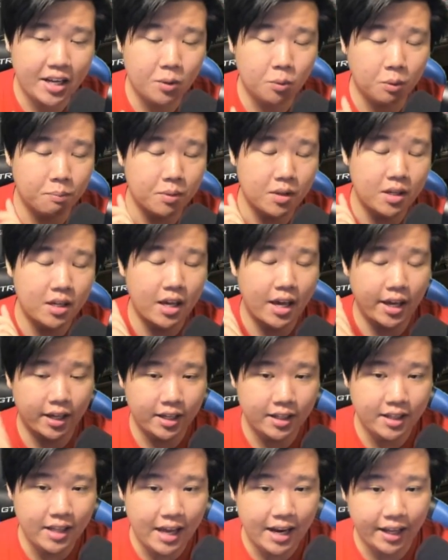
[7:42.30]
will be a
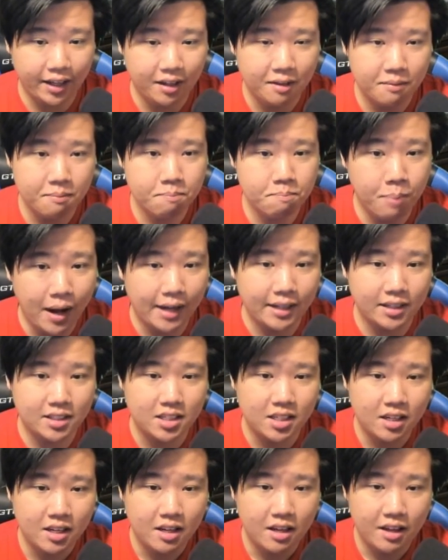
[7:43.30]
kinetic. But
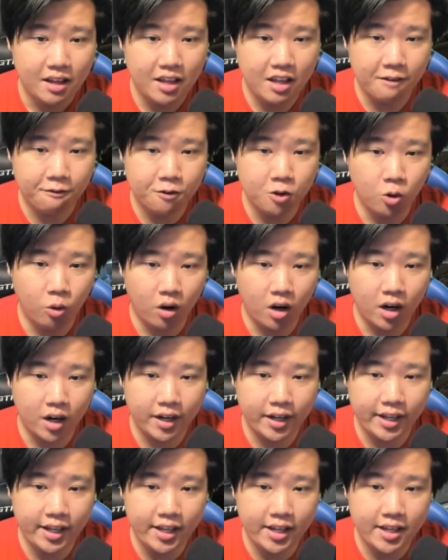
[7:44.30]
if you are
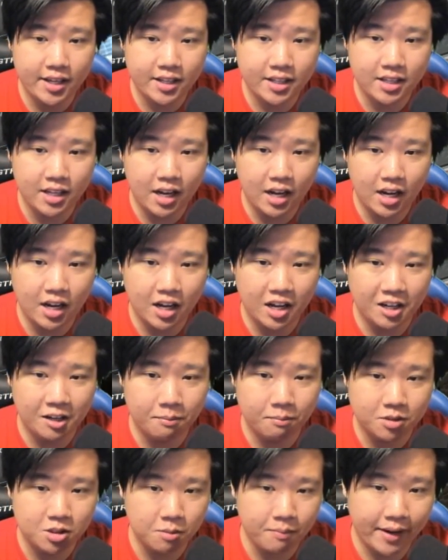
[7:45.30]
in
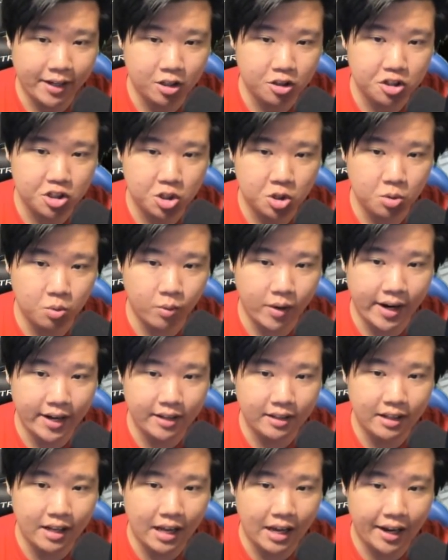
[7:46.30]
so -2, right?
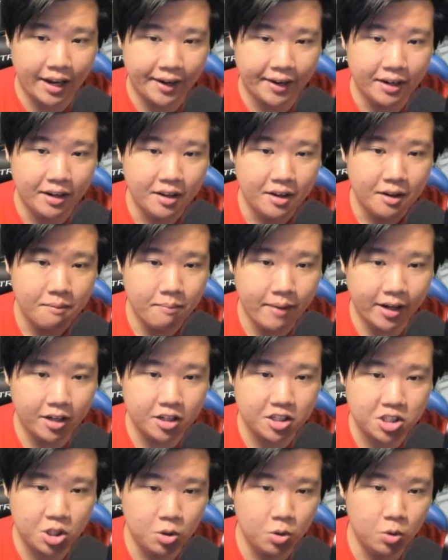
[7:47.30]
9
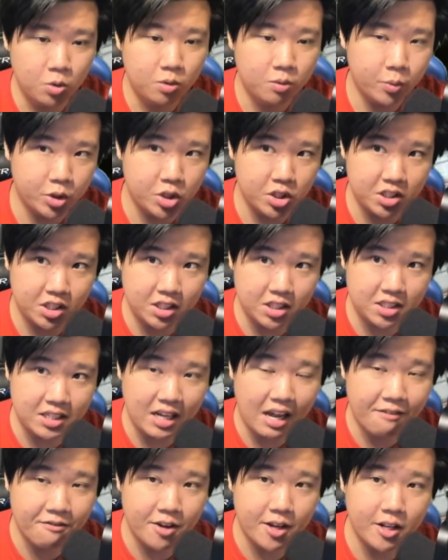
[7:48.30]
-2, which is
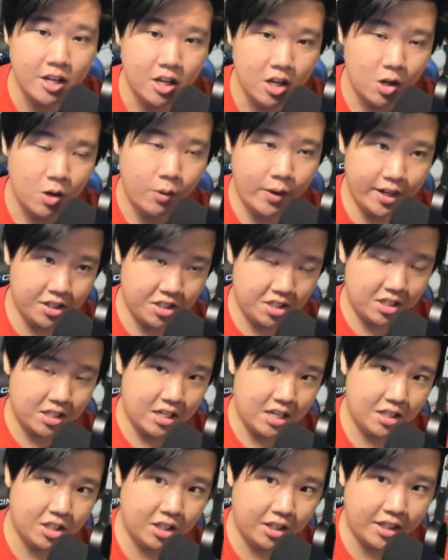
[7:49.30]
T7, is
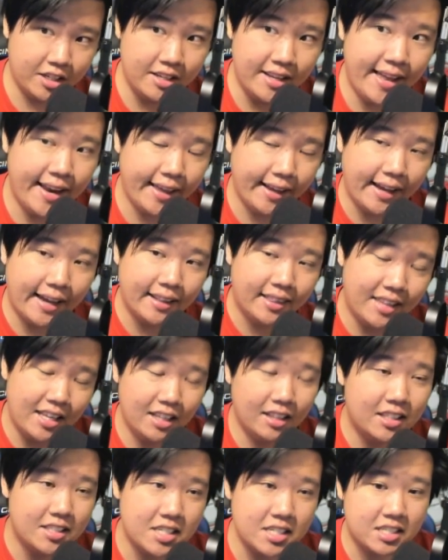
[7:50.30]
another kinetic. I think
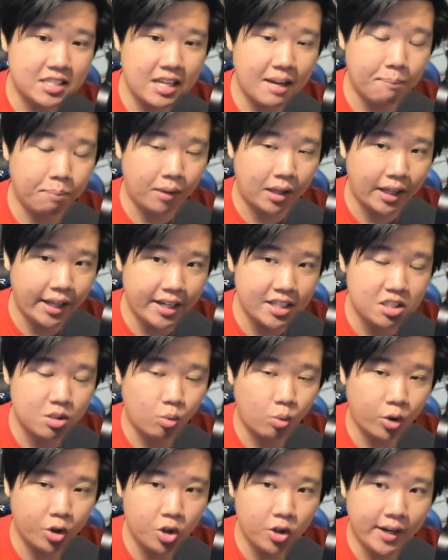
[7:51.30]
this is a place
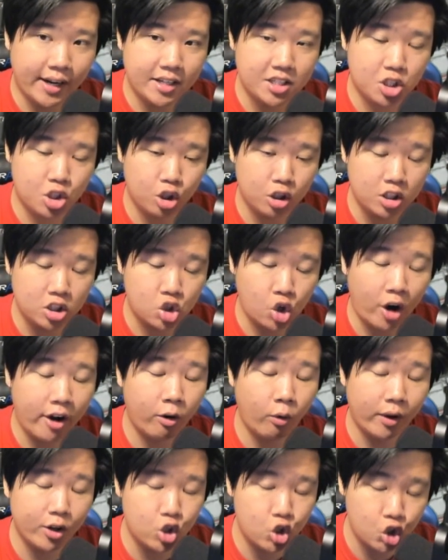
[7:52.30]
where you guys should try
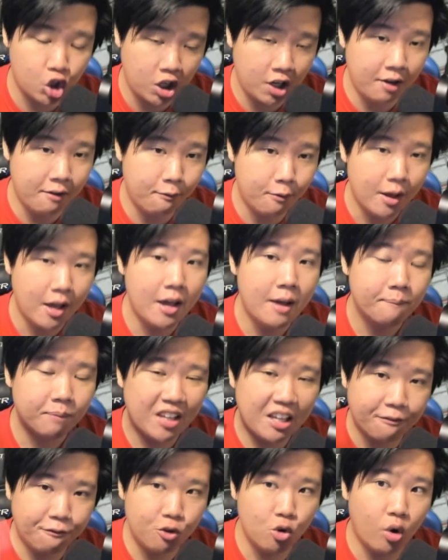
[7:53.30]
to achieve
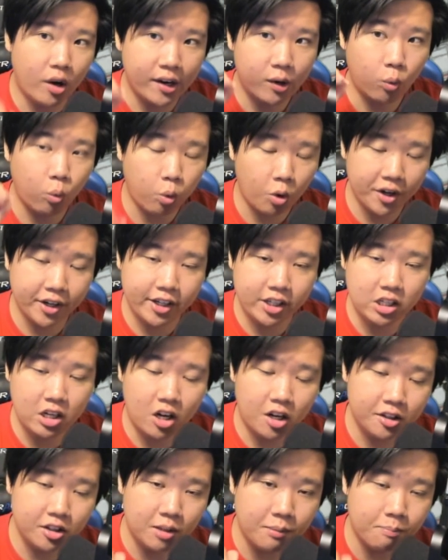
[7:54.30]
if you are working
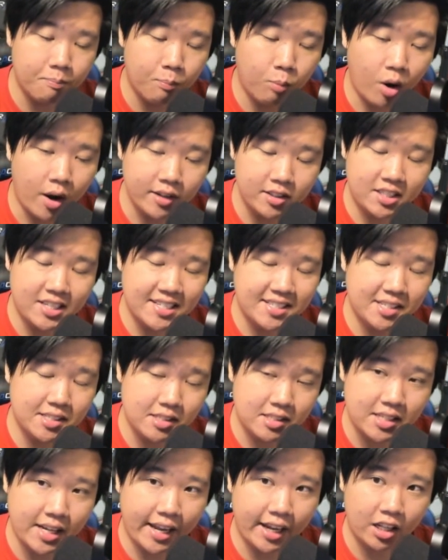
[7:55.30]
on the Brontes and
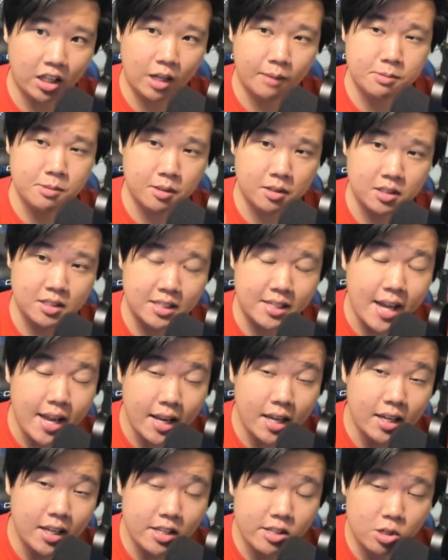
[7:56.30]
Cyclops, because
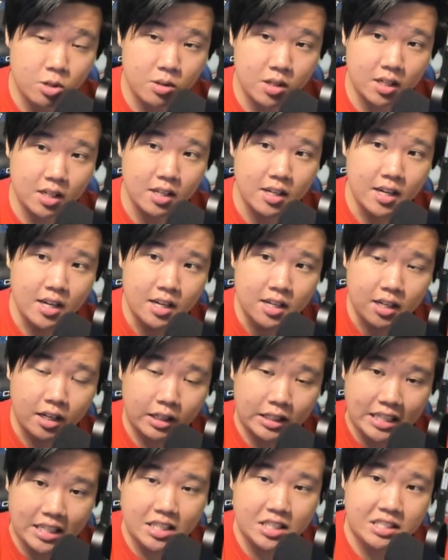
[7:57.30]
getting into the
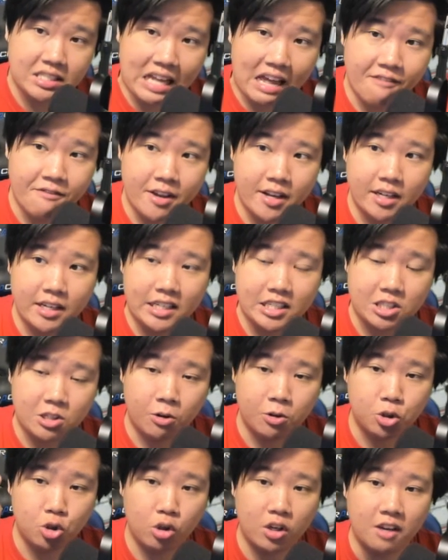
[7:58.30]
T7 is
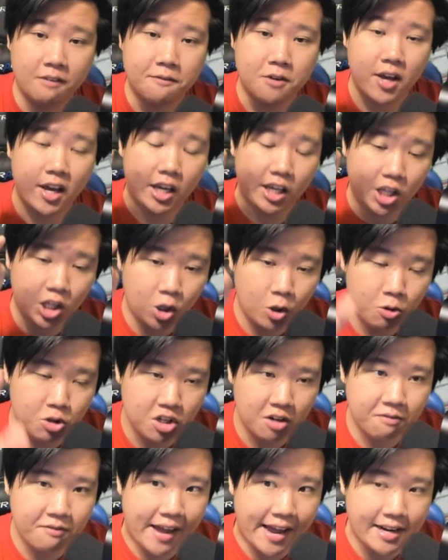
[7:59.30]
going to give you a huge
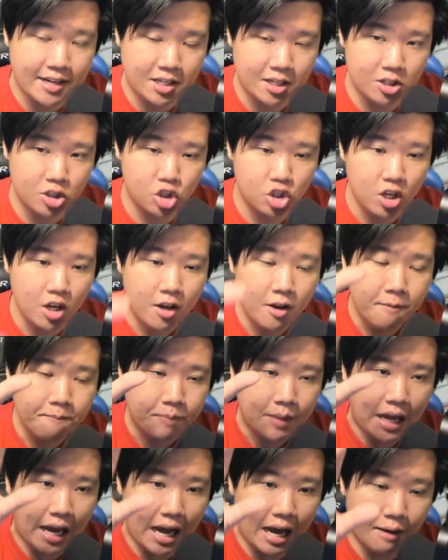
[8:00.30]
advantage
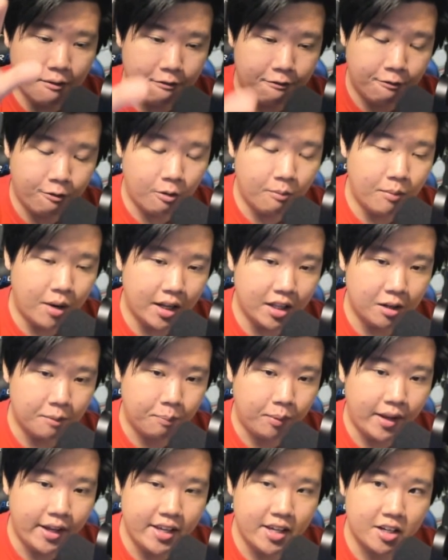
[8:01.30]
from other
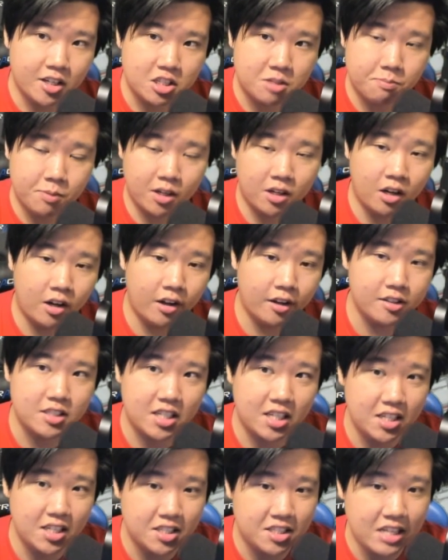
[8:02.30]
players, because
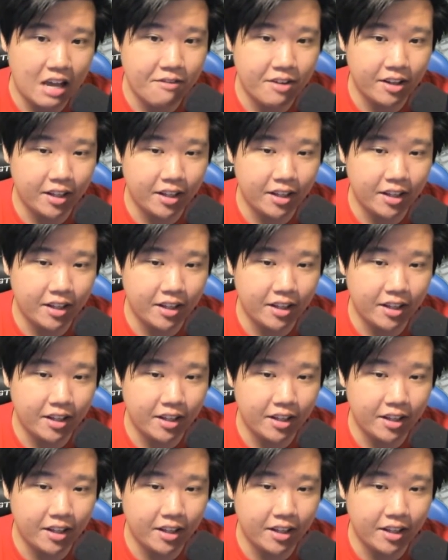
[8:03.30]
T7